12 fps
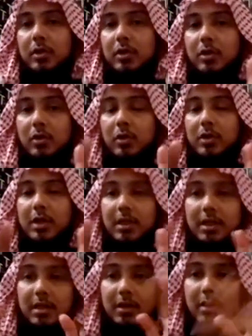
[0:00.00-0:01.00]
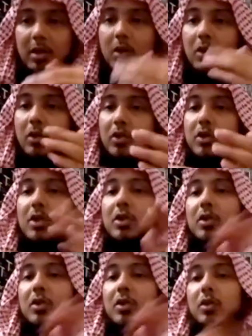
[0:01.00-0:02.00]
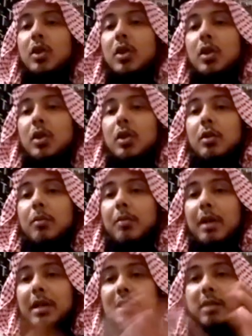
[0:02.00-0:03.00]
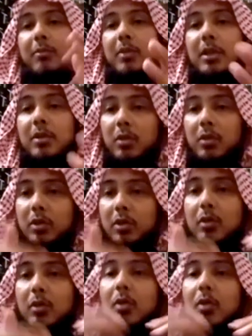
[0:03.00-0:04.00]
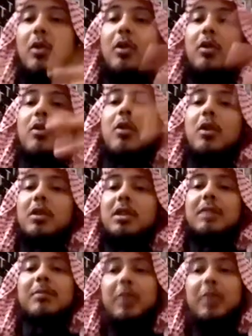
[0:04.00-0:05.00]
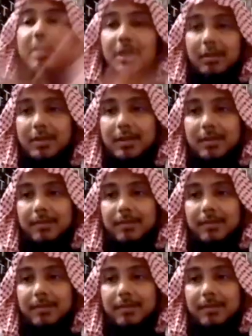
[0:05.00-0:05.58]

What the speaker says: so it doesn't continue by someone else on you or on somebody else.